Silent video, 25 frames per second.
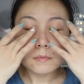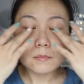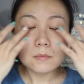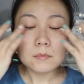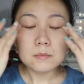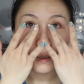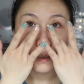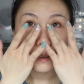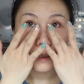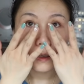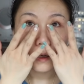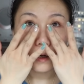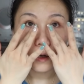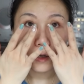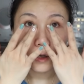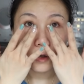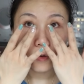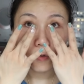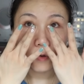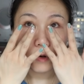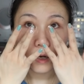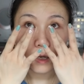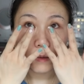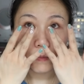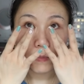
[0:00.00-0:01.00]
This eye
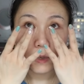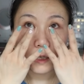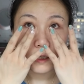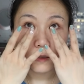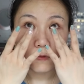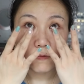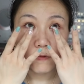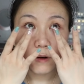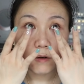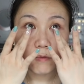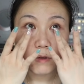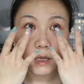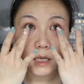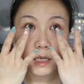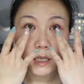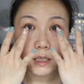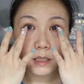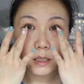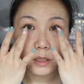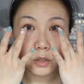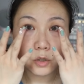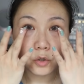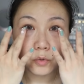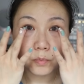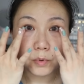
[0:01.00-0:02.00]
cream is very
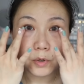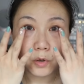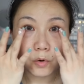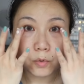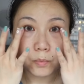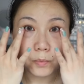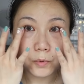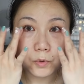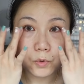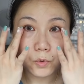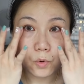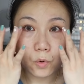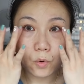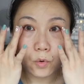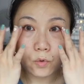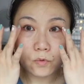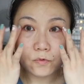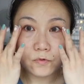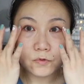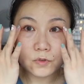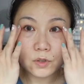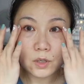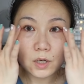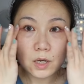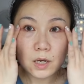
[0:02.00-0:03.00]
easy to be
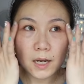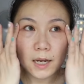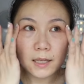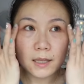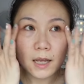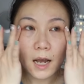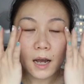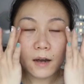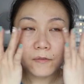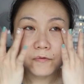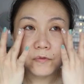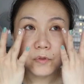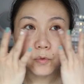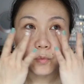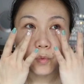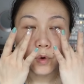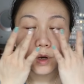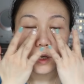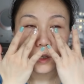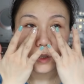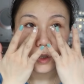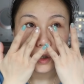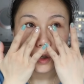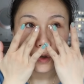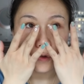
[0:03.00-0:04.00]
absorbed, and
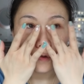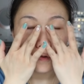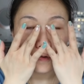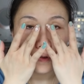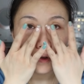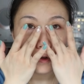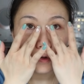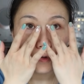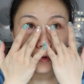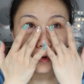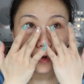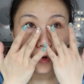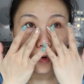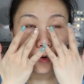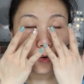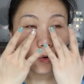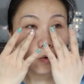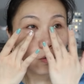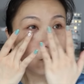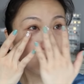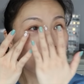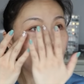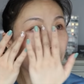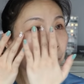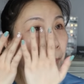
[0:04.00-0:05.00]
afterwards you feel
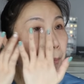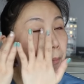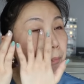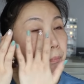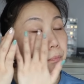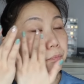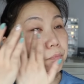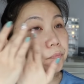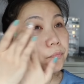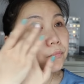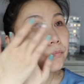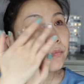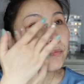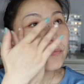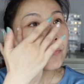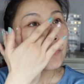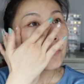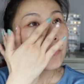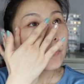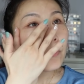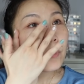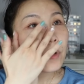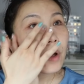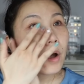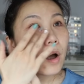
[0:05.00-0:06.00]
your
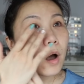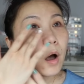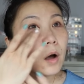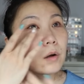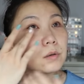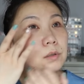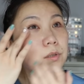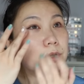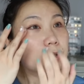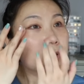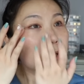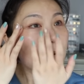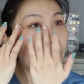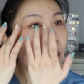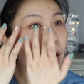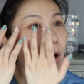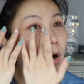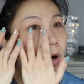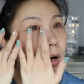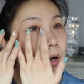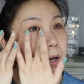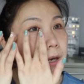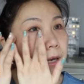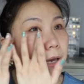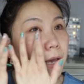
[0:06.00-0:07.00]
under
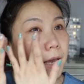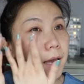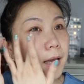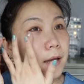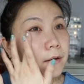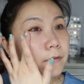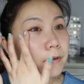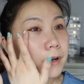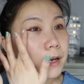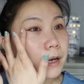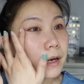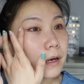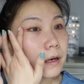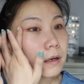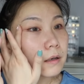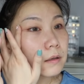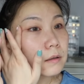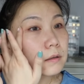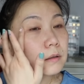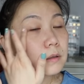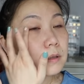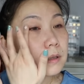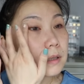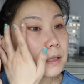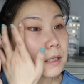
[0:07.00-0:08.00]
eye area,
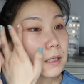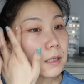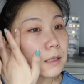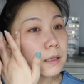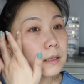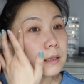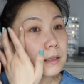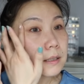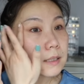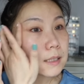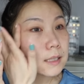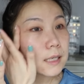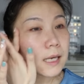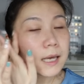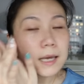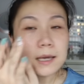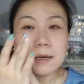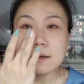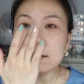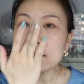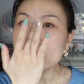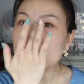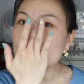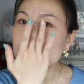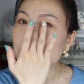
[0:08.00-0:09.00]
the
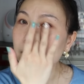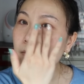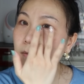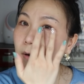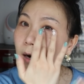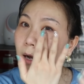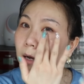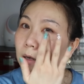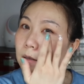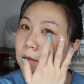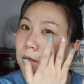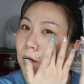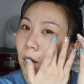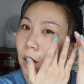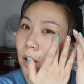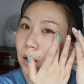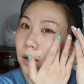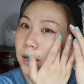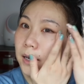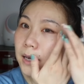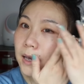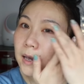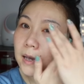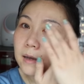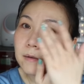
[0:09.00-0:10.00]
skin surround
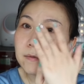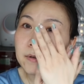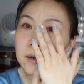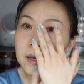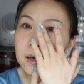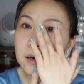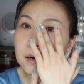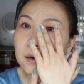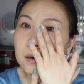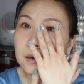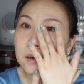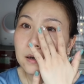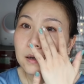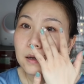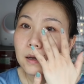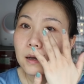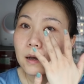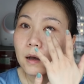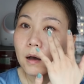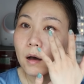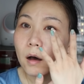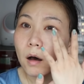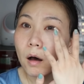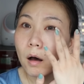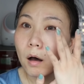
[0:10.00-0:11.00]
eye area,
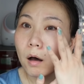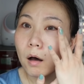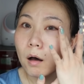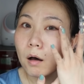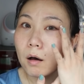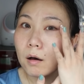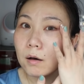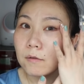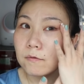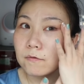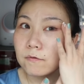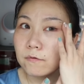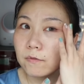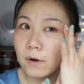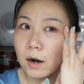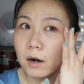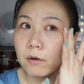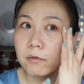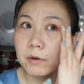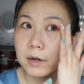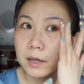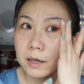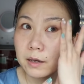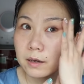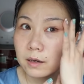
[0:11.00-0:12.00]
are
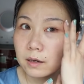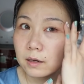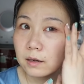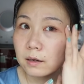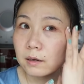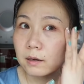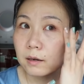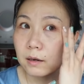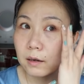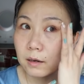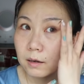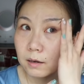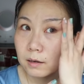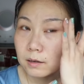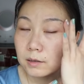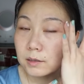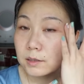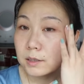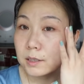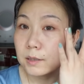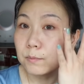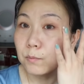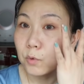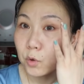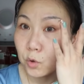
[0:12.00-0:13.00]
very
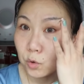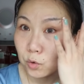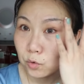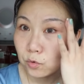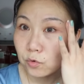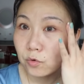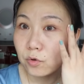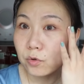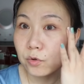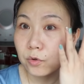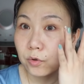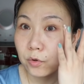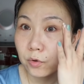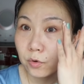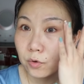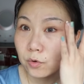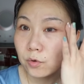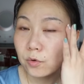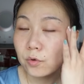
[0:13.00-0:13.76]
smooth.